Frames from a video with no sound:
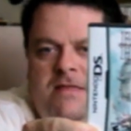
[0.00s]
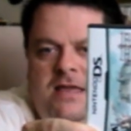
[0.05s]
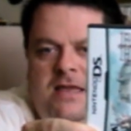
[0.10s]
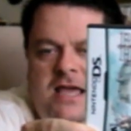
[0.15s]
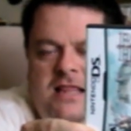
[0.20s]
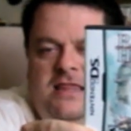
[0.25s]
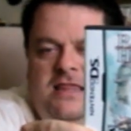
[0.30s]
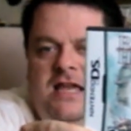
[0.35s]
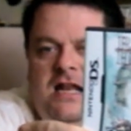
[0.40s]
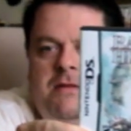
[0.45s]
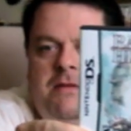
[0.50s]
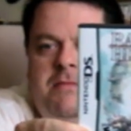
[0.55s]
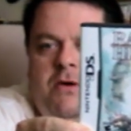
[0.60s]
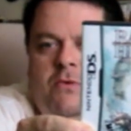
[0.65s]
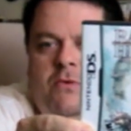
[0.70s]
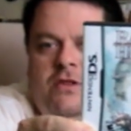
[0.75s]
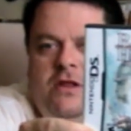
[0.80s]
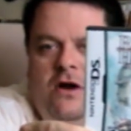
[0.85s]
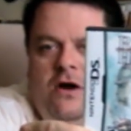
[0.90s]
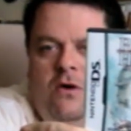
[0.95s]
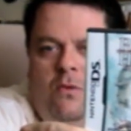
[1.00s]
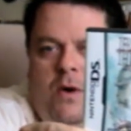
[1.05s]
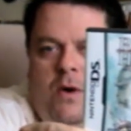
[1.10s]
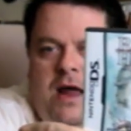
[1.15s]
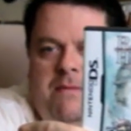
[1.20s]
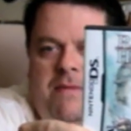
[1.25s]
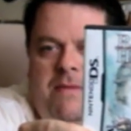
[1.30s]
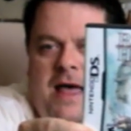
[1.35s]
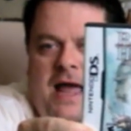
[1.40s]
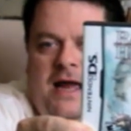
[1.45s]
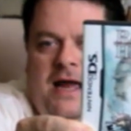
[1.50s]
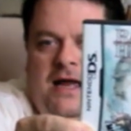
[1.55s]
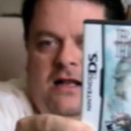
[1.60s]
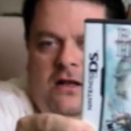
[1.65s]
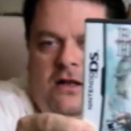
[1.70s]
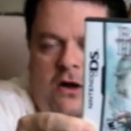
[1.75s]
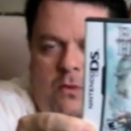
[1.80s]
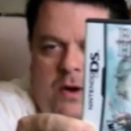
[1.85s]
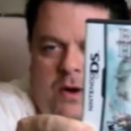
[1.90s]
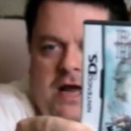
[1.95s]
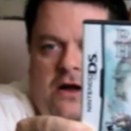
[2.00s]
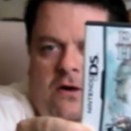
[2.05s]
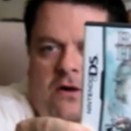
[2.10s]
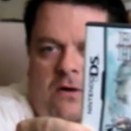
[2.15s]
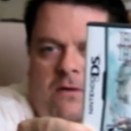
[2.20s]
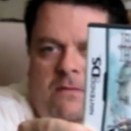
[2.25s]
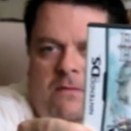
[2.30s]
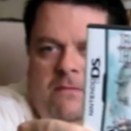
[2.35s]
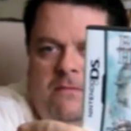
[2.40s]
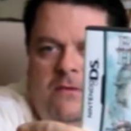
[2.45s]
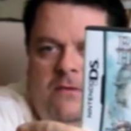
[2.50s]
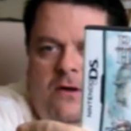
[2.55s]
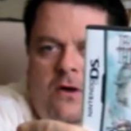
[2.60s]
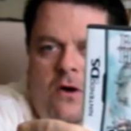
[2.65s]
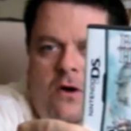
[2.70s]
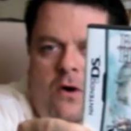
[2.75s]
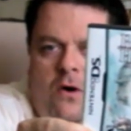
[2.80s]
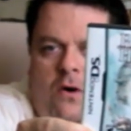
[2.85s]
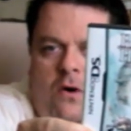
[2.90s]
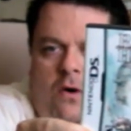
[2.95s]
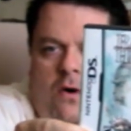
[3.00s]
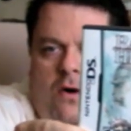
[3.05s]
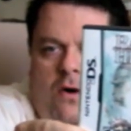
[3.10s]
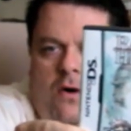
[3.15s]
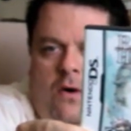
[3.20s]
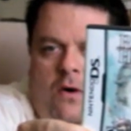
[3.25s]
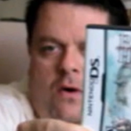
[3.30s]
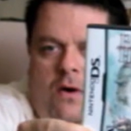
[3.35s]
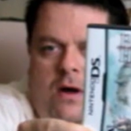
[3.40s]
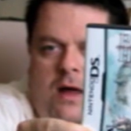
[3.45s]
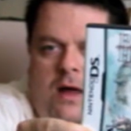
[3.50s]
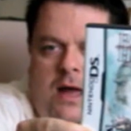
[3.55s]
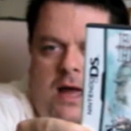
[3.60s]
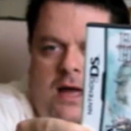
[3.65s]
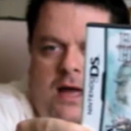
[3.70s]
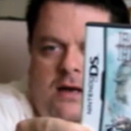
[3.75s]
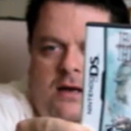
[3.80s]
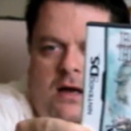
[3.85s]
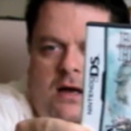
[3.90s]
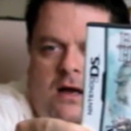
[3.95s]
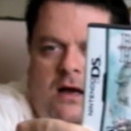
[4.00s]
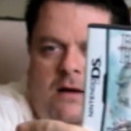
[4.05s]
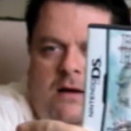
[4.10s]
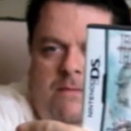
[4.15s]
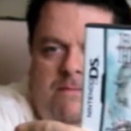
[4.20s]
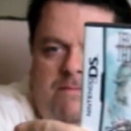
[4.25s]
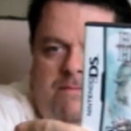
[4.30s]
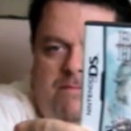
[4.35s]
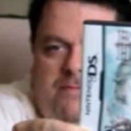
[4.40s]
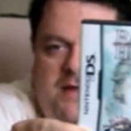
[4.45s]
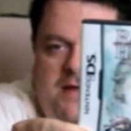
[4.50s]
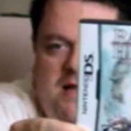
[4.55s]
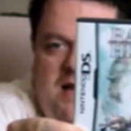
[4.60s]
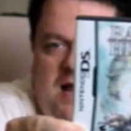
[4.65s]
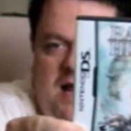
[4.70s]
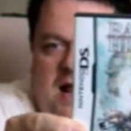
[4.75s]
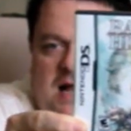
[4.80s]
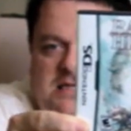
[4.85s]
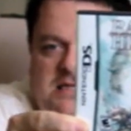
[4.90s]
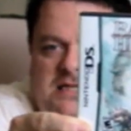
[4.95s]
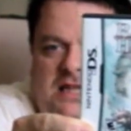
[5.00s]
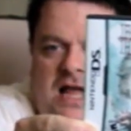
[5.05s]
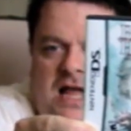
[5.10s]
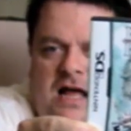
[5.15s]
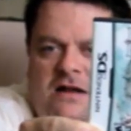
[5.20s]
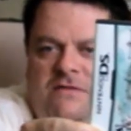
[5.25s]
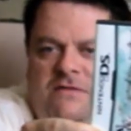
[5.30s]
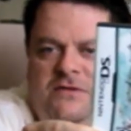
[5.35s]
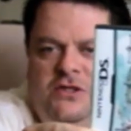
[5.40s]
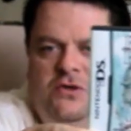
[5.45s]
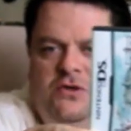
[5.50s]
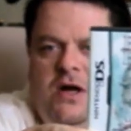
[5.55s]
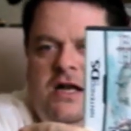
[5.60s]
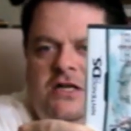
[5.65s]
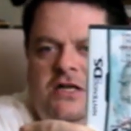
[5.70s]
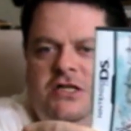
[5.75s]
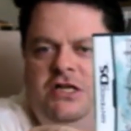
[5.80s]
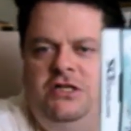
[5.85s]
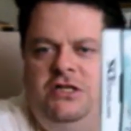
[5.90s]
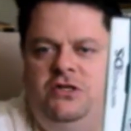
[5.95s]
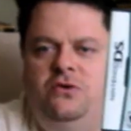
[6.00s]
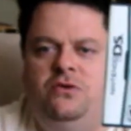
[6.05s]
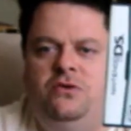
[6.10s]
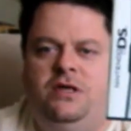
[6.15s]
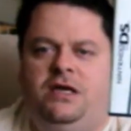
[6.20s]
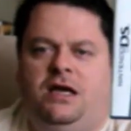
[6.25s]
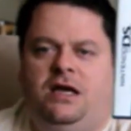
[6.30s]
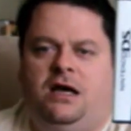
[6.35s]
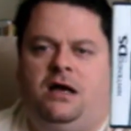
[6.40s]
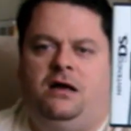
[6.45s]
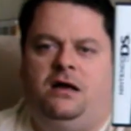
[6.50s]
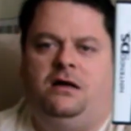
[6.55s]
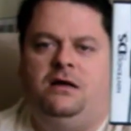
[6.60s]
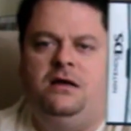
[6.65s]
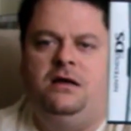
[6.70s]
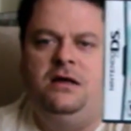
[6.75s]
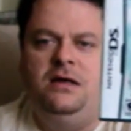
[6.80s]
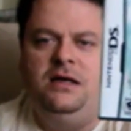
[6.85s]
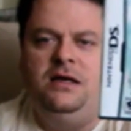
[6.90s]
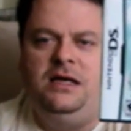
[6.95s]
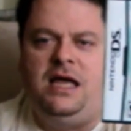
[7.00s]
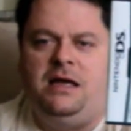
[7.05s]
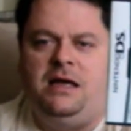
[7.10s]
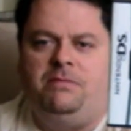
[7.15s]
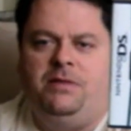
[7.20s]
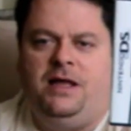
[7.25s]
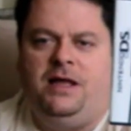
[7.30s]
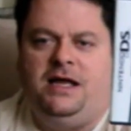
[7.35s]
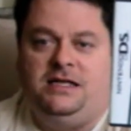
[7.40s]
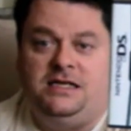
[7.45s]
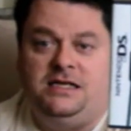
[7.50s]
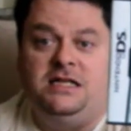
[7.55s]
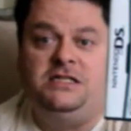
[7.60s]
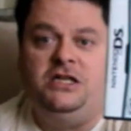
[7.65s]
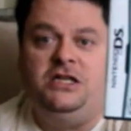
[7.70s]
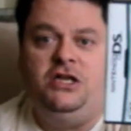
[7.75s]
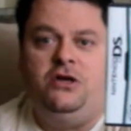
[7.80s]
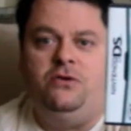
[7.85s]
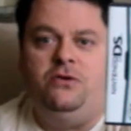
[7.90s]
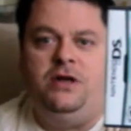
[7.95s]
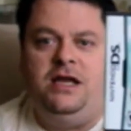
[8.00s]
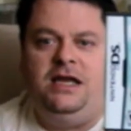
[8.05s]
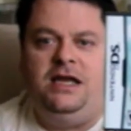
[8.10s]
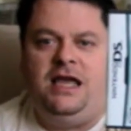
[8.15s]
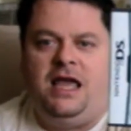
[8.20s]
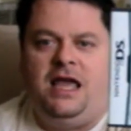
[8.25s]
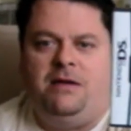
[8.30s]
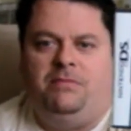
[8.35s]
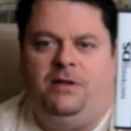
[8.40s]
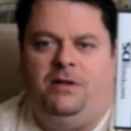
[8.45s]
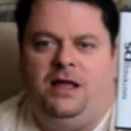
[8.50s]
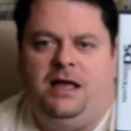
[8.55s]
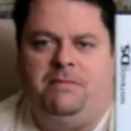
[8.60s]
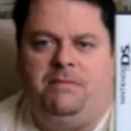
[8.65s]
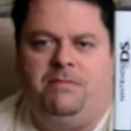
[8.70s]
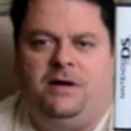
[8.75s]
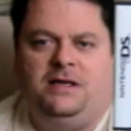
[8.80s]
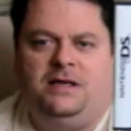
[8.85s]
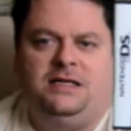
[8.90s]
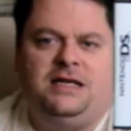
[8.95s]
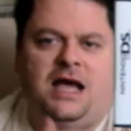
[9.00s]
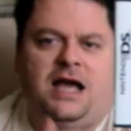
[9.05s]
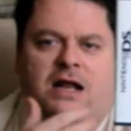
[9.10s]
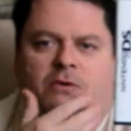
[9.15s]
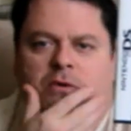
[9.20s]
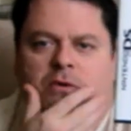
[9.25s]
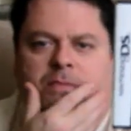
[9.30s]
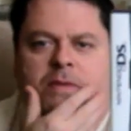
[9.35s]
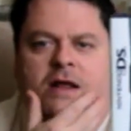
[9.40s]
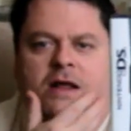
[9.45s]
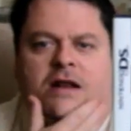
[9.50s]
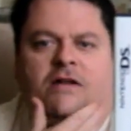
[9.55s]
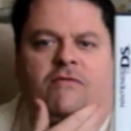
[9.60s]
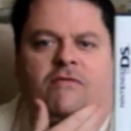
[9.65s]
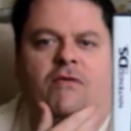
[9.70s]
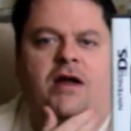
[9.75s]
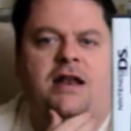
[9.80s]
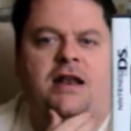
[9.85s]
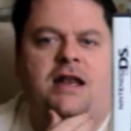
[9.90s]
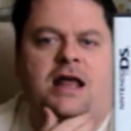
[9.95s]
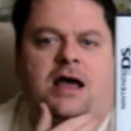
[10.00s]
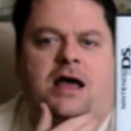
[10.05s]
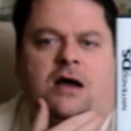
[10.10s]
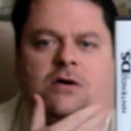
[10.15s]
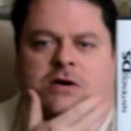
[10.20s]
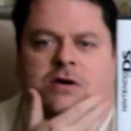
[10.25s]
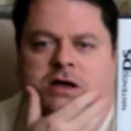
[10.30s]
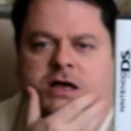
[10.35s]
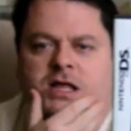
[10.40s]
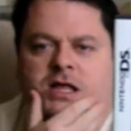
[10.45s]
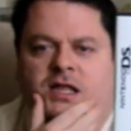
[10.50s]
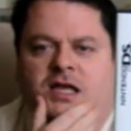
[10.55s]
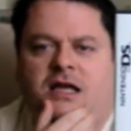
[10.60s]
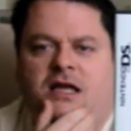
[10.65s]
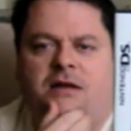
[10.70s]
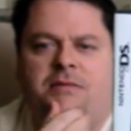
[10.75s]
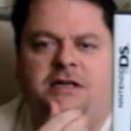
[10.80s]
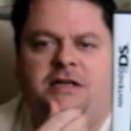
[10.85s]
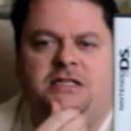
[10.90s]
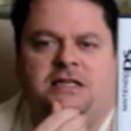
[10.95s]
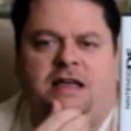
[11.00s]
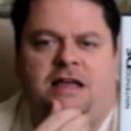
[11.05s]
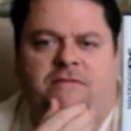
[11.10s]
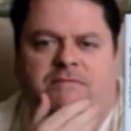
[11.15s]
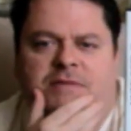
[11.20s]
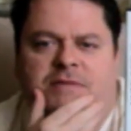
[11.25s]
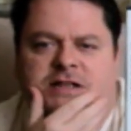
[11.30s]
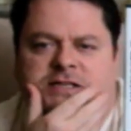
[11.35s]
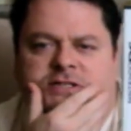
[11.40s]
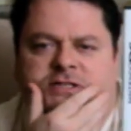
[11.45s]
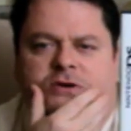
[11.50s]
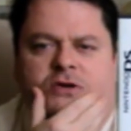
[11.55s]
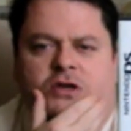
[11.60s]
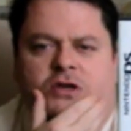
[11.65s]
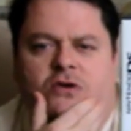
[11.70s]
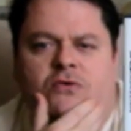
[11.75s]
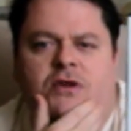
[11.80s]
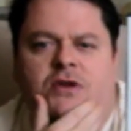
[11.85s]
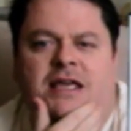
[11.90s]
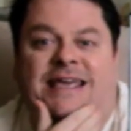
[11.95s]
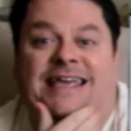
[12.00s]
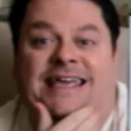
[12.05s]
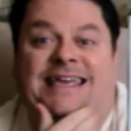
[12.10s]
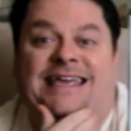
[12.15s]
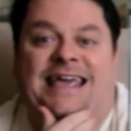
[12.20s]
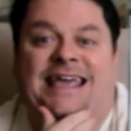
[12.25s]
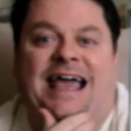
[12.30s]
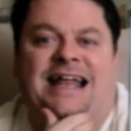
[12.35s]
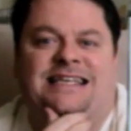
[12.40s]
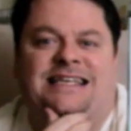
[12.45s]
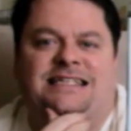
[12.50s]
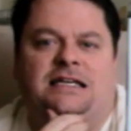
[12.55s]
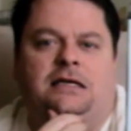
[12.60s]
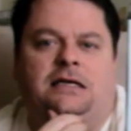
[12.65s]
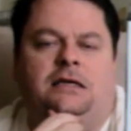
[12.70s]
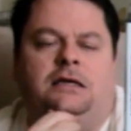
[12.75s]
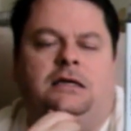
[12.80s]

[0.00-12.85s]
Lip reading: hit the enemy when they're way back and they're weaker. And it adds a lot of strategy to the gameplay. It's a unique gameplay, but kind of repetitive right now. The enemies haven't been so unique yet.